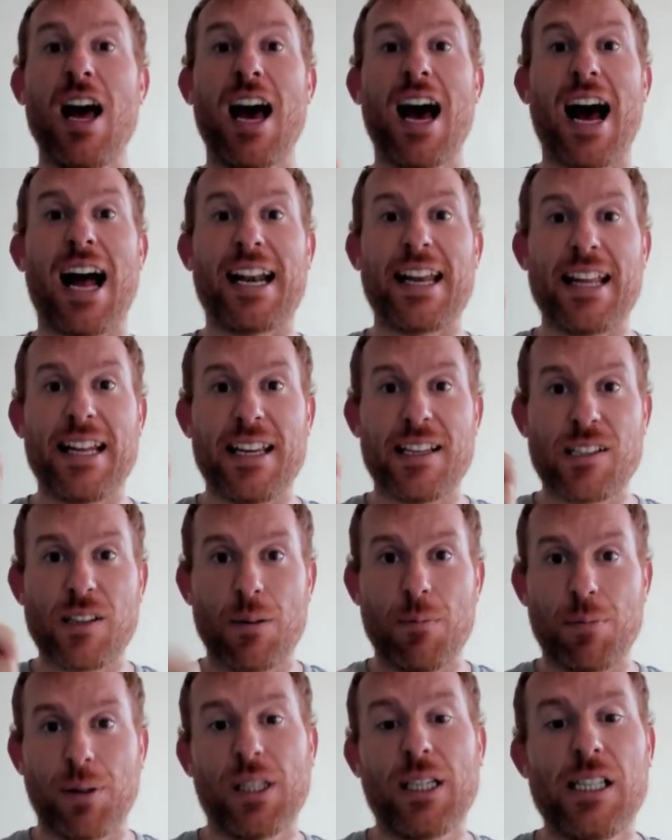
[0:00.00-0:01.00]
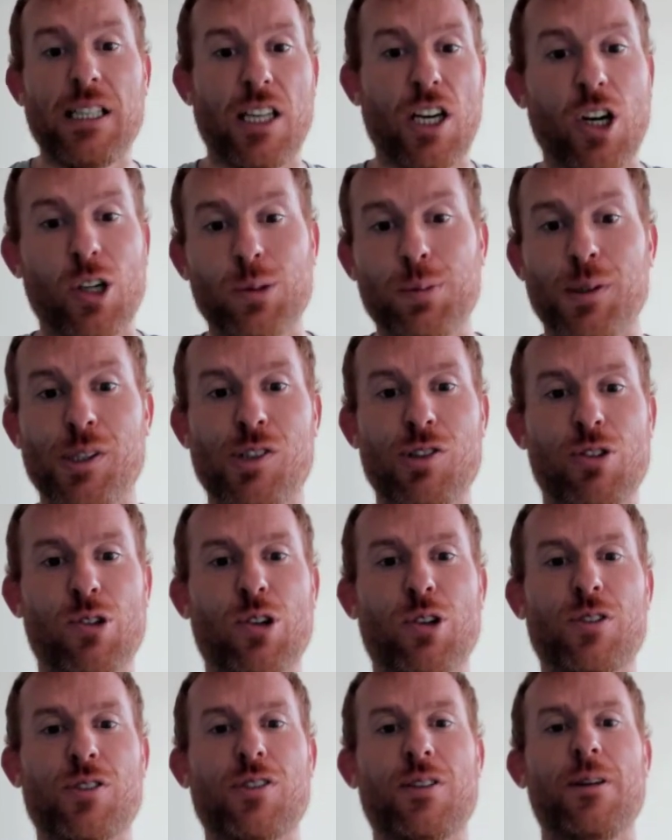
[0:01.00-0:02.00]
and it is completely open
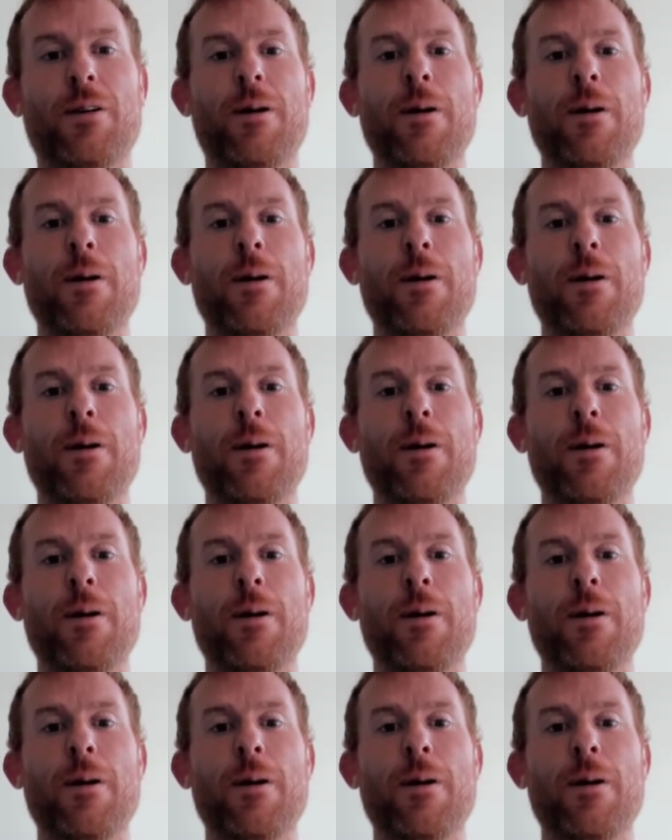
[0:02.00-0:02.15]
source.